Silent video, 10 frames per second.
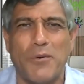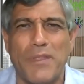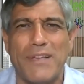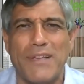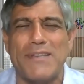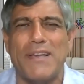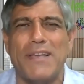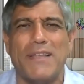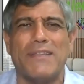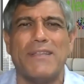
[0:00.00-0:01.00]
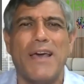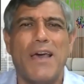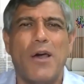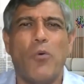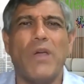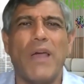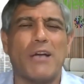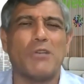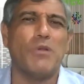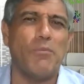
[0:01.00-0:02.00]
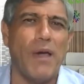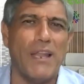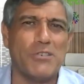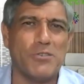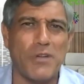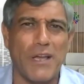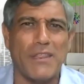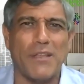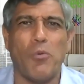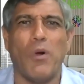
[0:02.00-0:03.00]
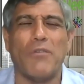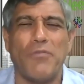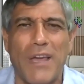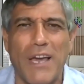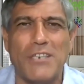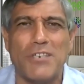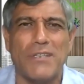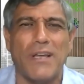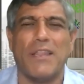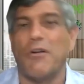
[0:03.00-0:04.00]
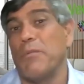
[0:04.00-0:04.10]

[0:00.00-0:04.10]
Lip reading: they see that we actually managed to get the qualification done there.